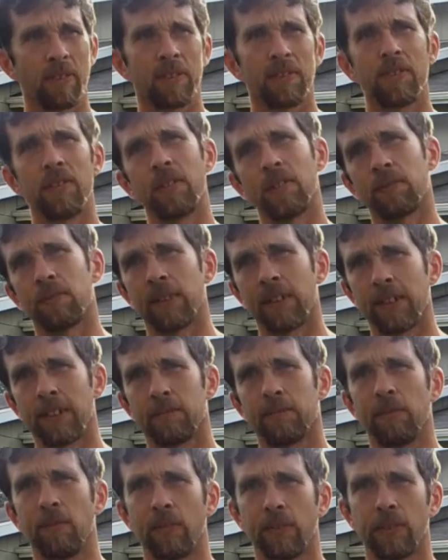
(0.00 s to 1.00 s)
2 to 3 days
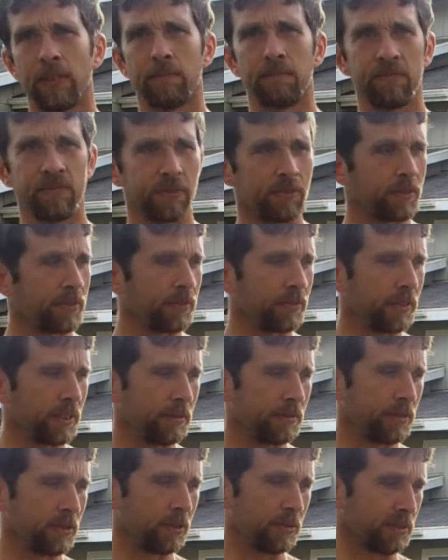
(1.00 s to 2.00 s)
before it totally
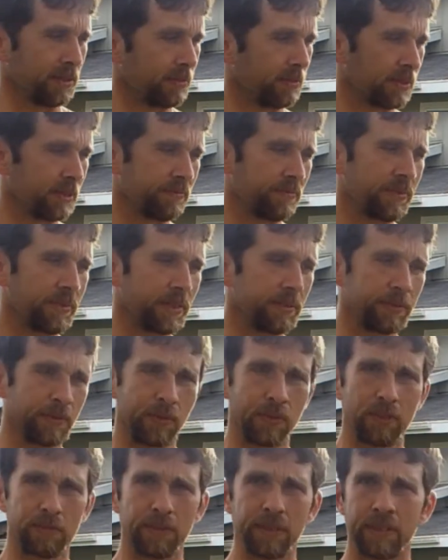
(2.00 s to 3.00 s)
absorbs. And once it fully
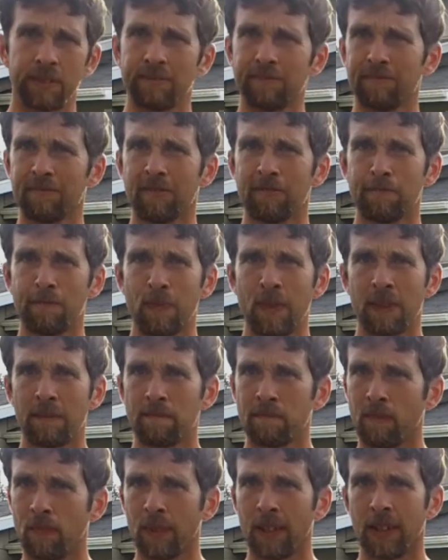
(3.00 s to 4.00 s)
absorbs,
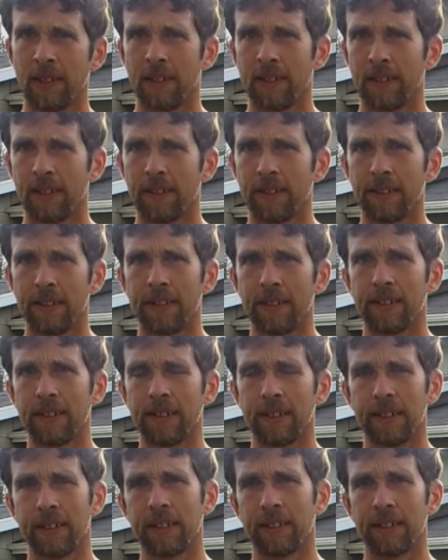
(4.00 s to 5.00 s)
then
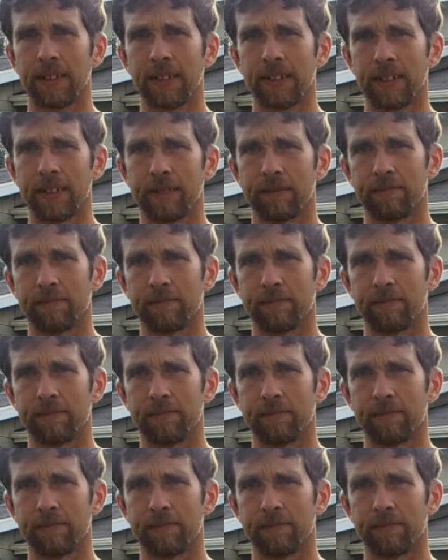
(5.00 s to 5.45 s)
I